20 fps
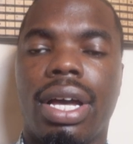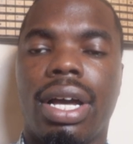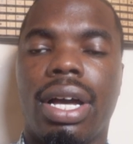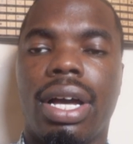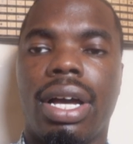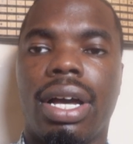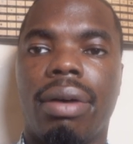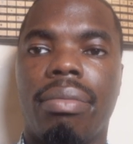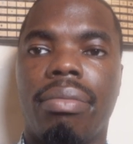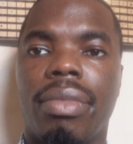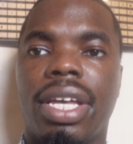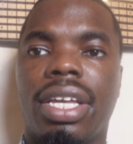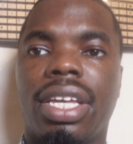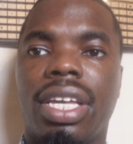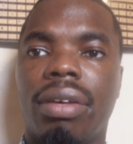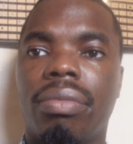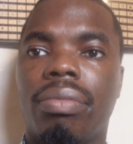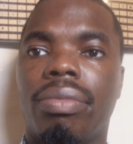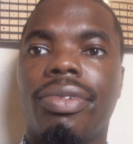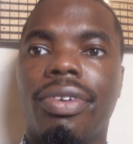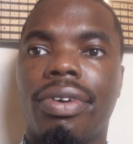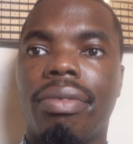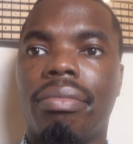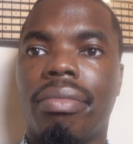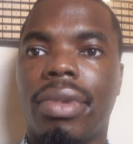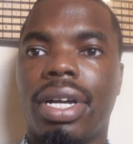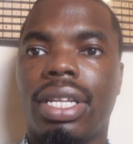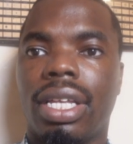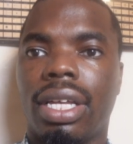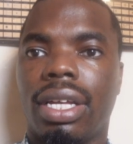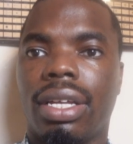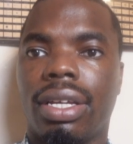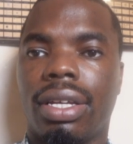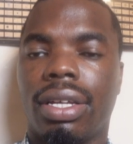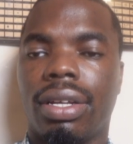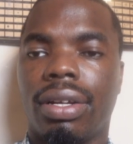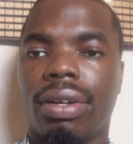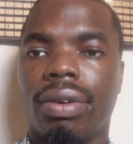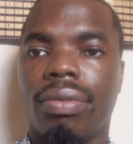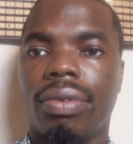uh, making more money
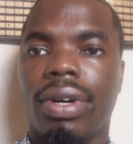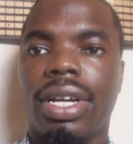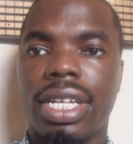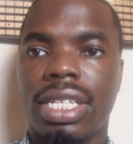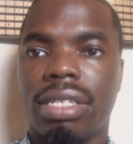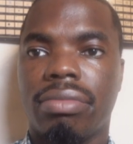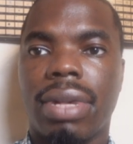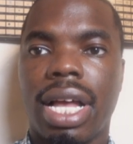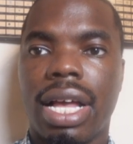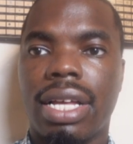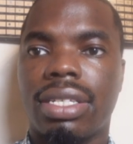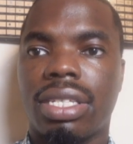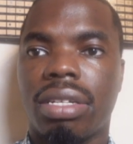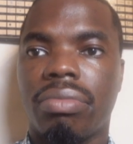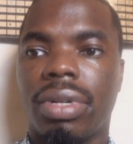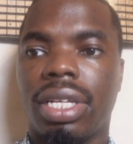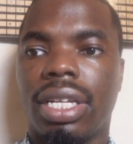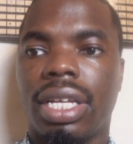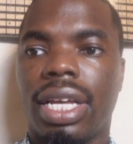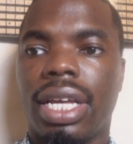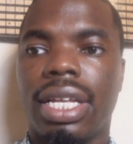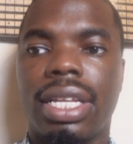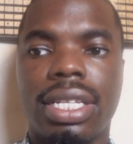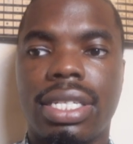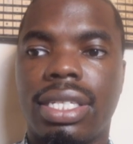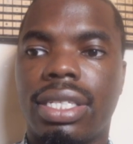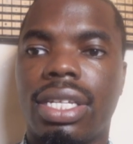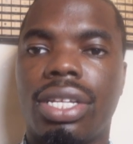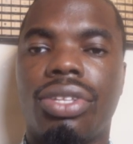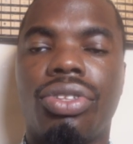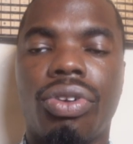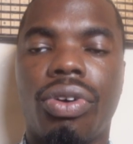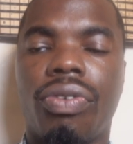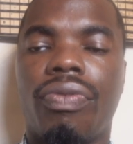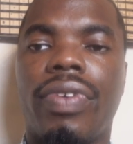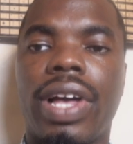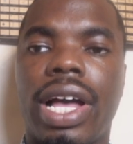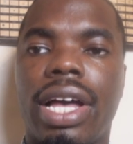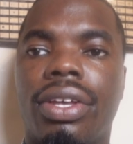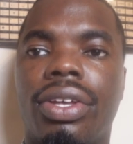with his master money. He didn't see no
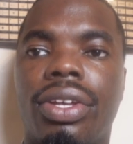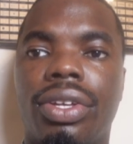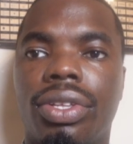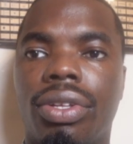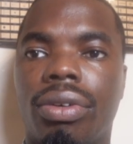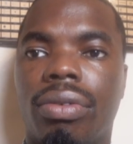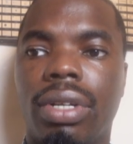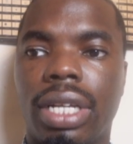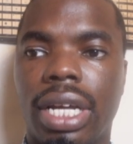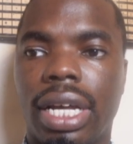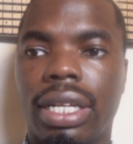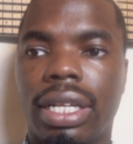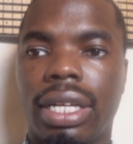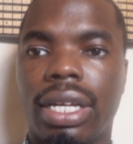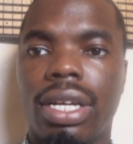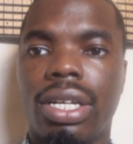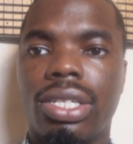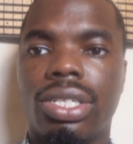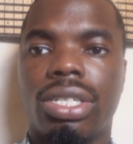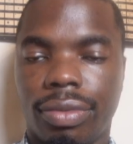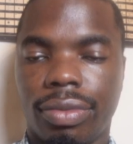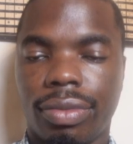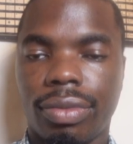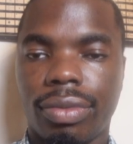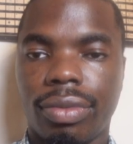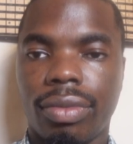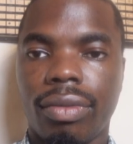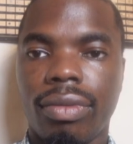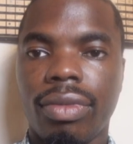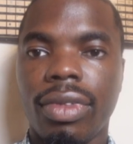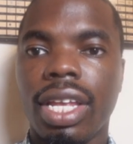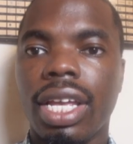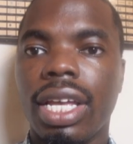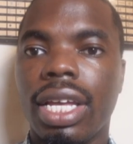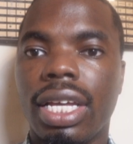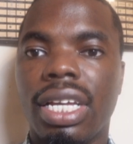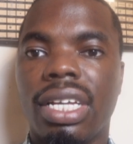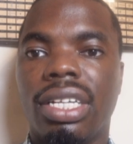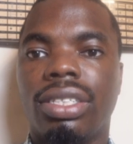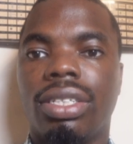value in doing that. So,
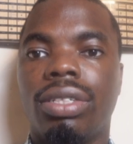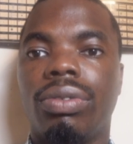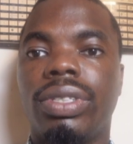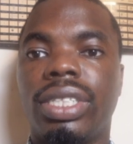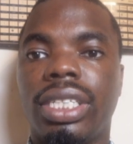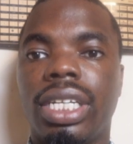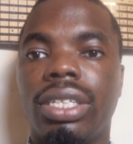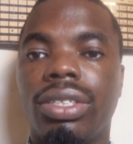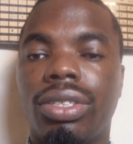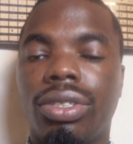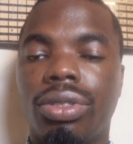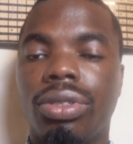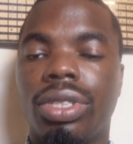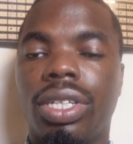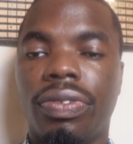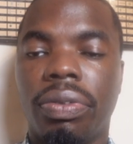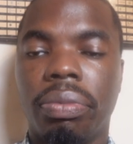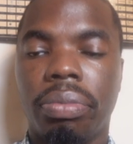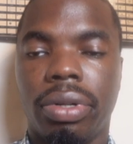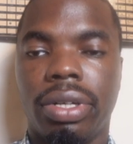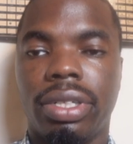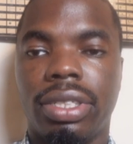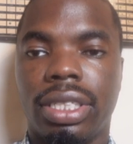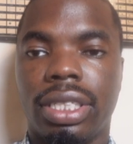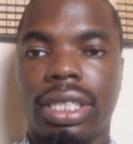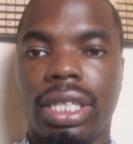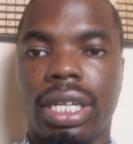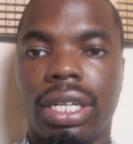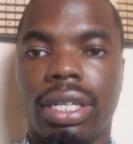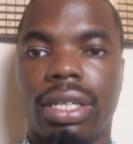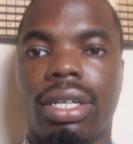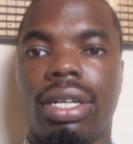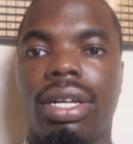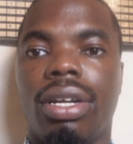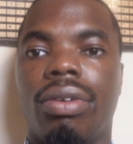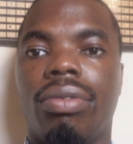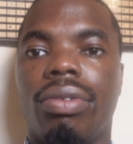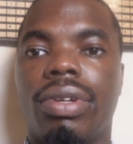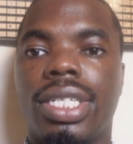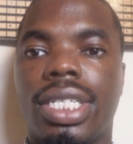so you see two different persons here.
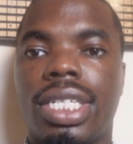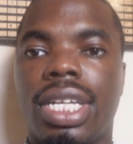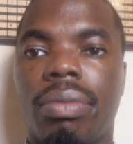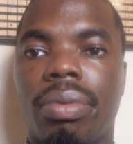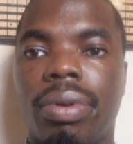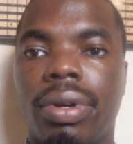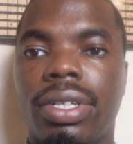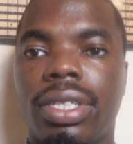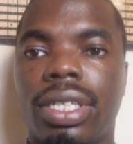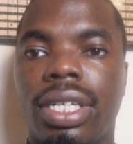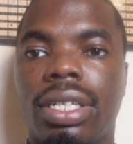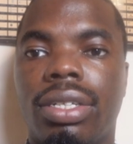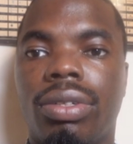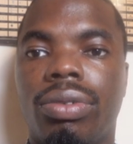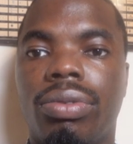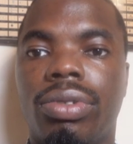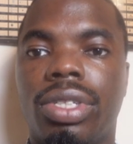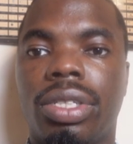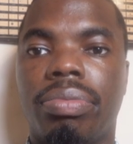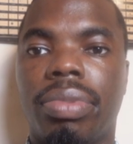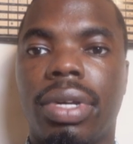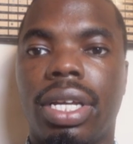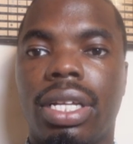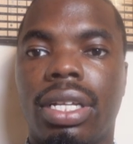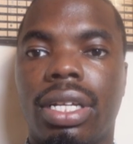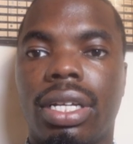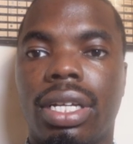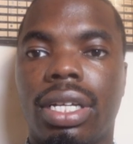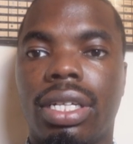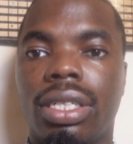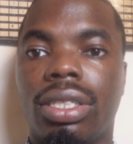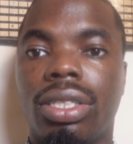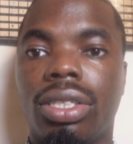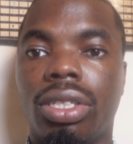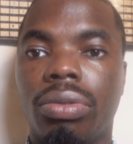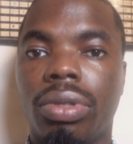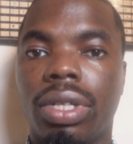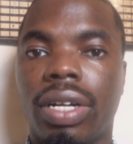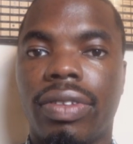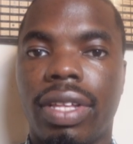We see a person who's being a good
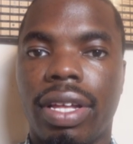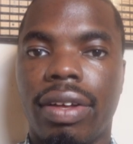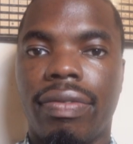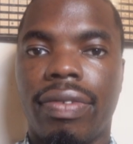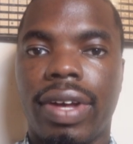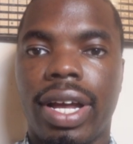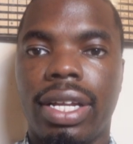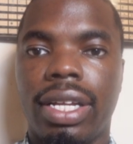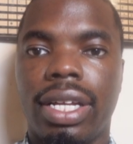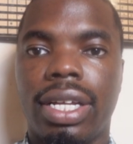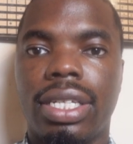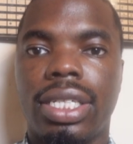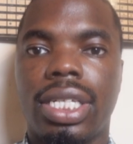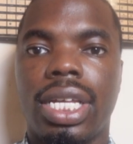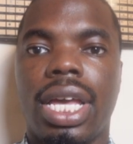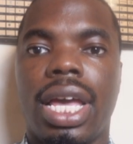steward of their finance